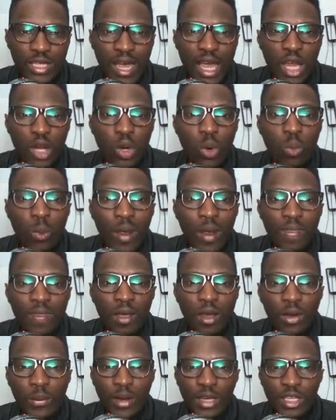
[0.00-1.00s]
I know when the
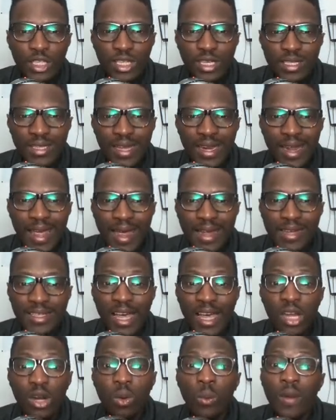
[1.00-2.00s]
correction is gonna end.
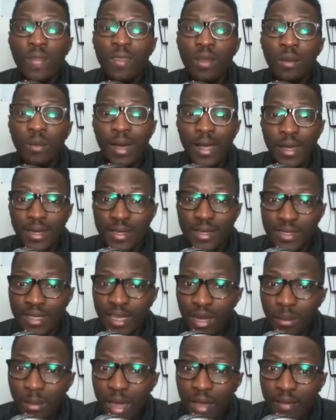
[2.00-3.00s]
I know when the market is
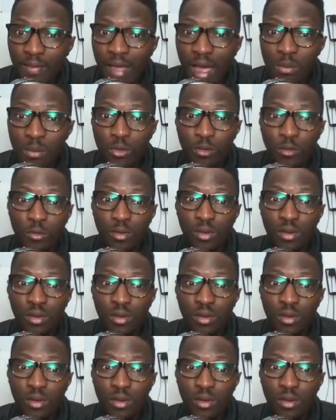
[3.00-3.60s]
gonna make that move.